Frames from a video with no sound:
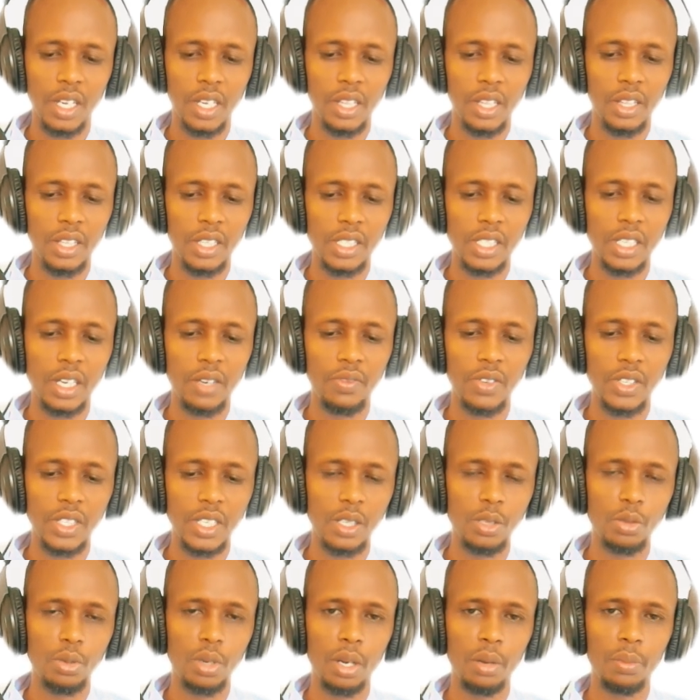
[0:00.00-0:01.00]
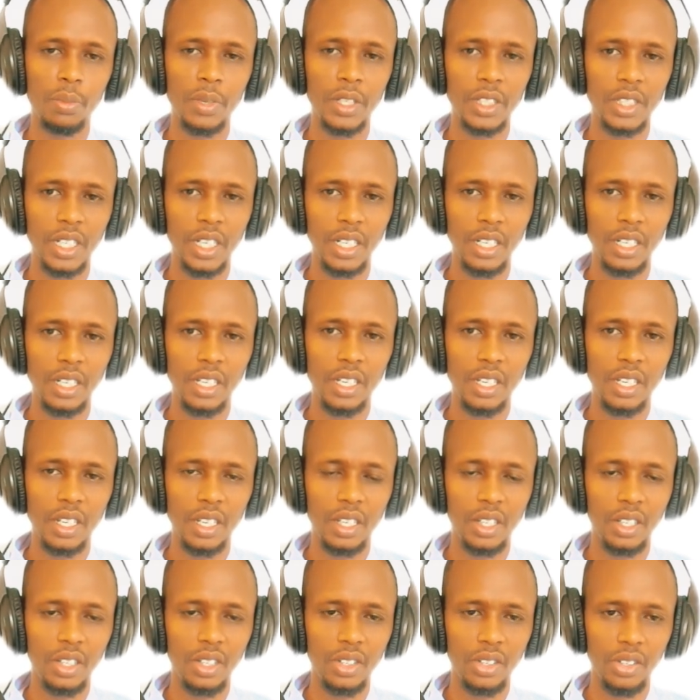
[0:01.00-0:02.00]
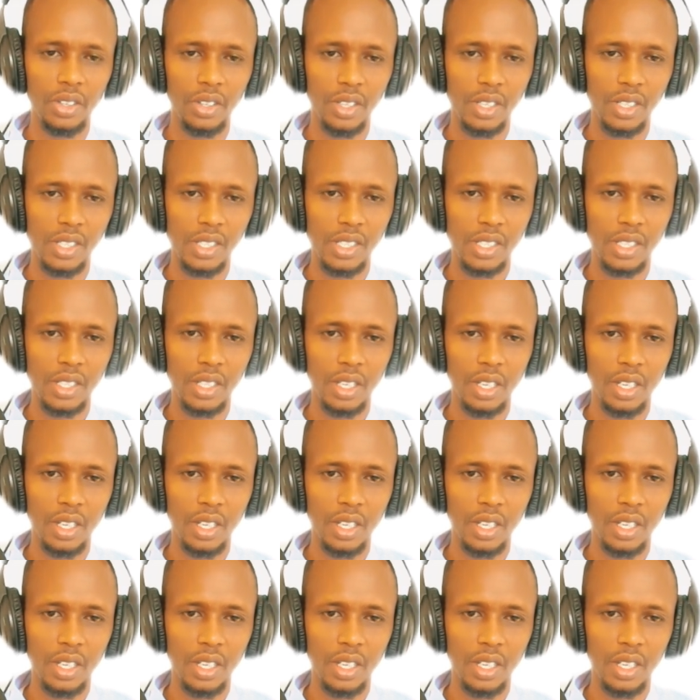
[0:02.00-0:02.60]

the surfaces were measured in this.